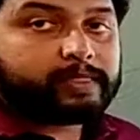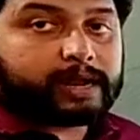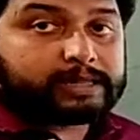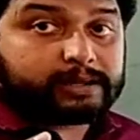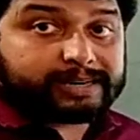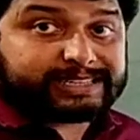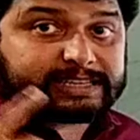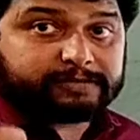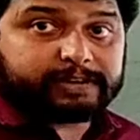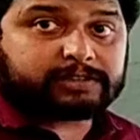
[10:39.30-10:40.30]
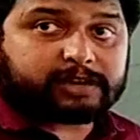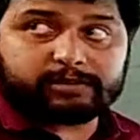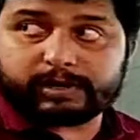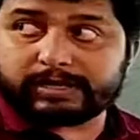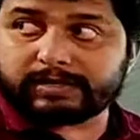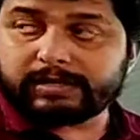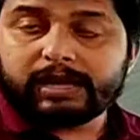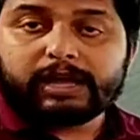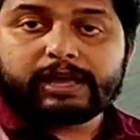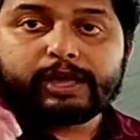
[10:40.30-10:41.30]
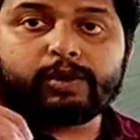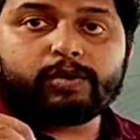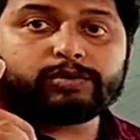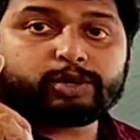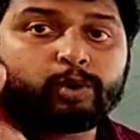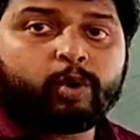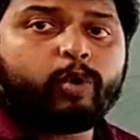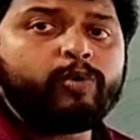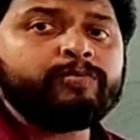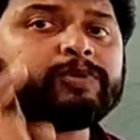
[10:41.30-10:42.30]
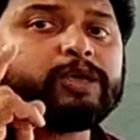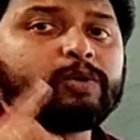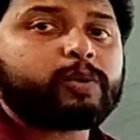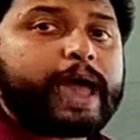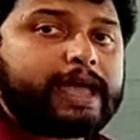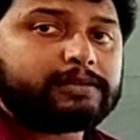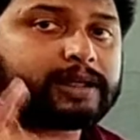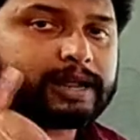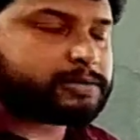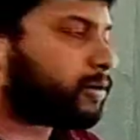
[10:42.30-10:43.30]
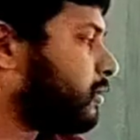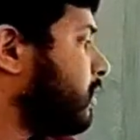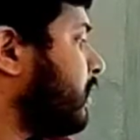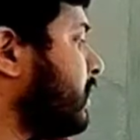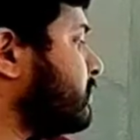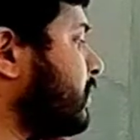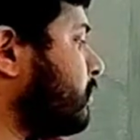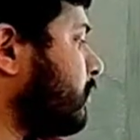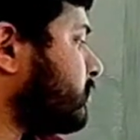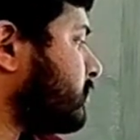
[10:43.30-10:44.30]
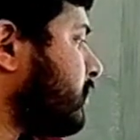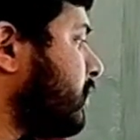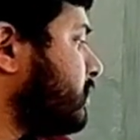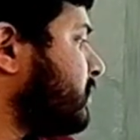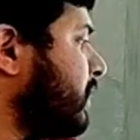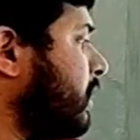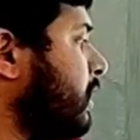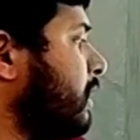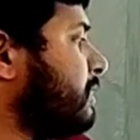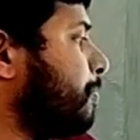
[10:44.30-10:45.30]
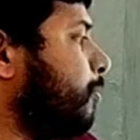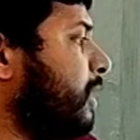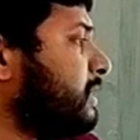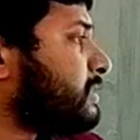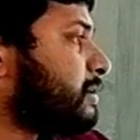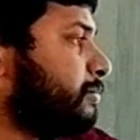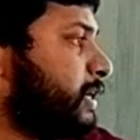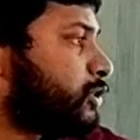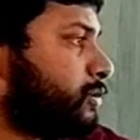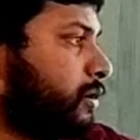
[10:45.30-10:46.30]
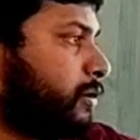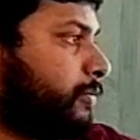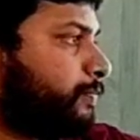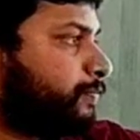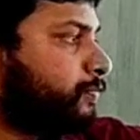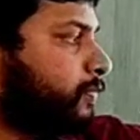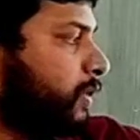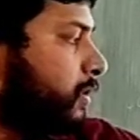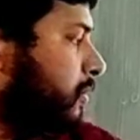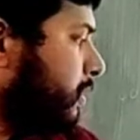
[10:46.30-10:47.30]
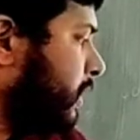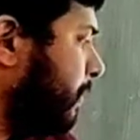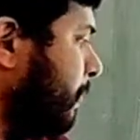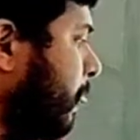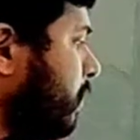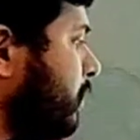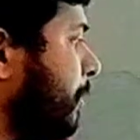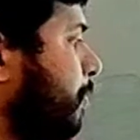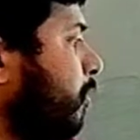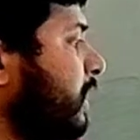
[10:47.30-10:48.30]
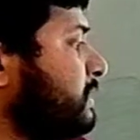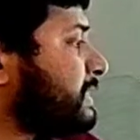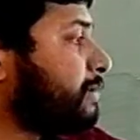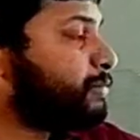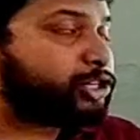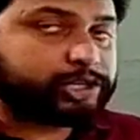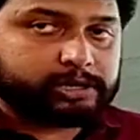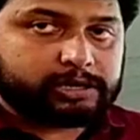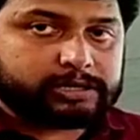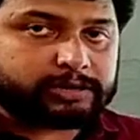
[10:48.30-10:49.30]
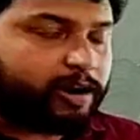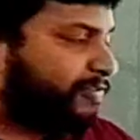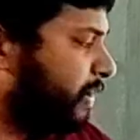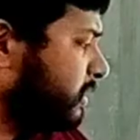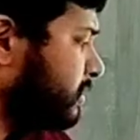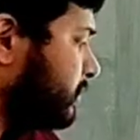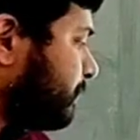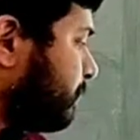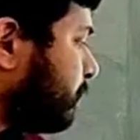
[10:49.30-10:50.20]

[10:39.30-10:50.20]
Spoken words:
then the receiver's address. To whom you write the letter, his address. See, the police commissioner. Okay, police commissioner's office,